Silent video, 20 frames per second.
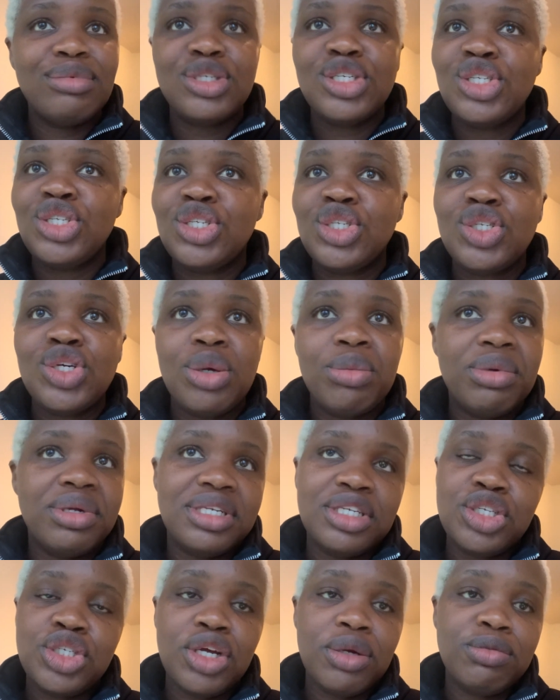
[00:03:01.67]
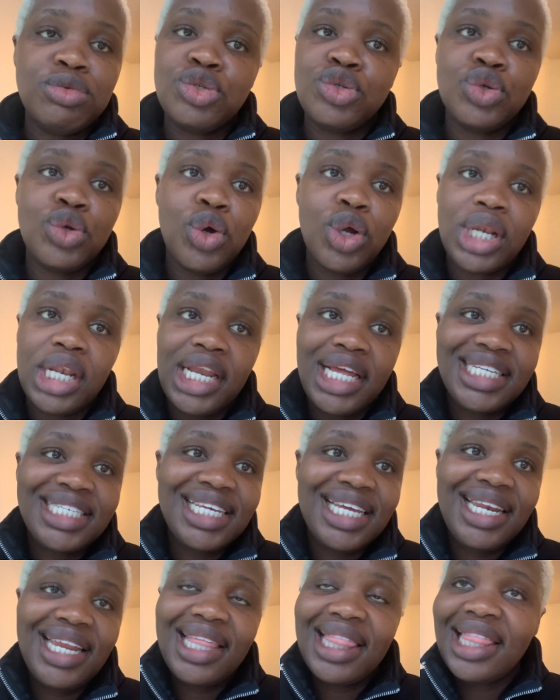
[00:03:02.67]
just determined, Shem, to not
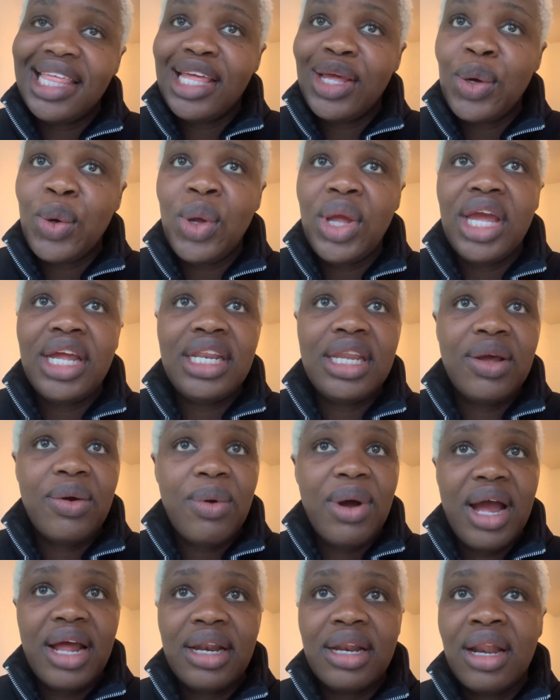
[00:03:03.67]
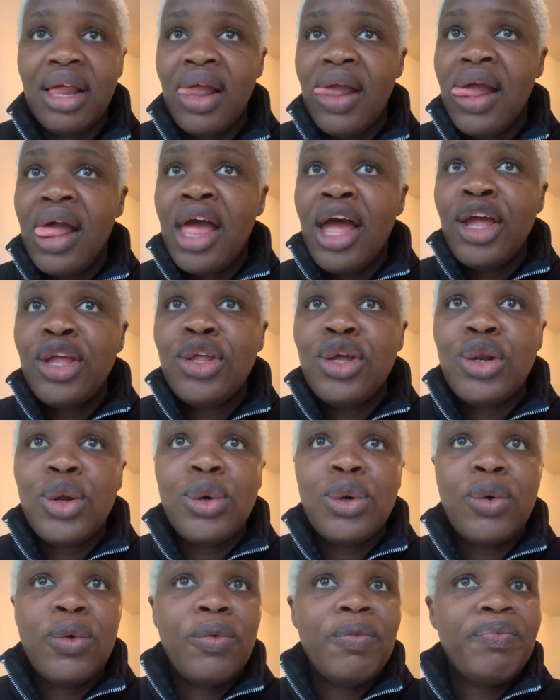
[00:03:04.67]
let anything or anyone, you
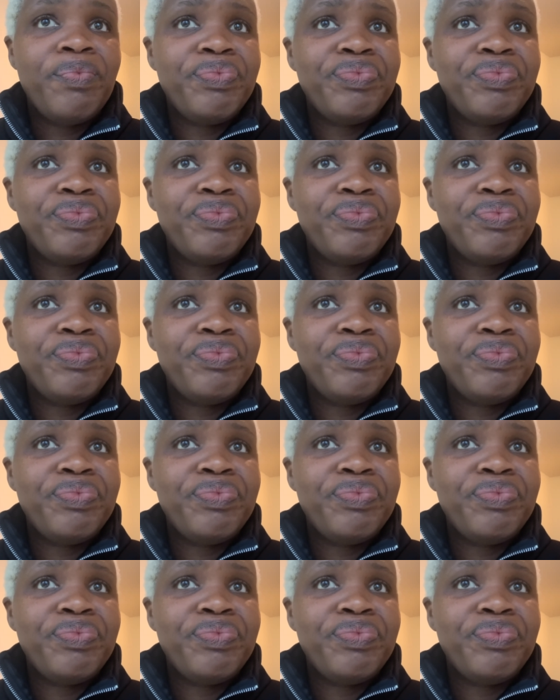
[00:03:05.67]
know,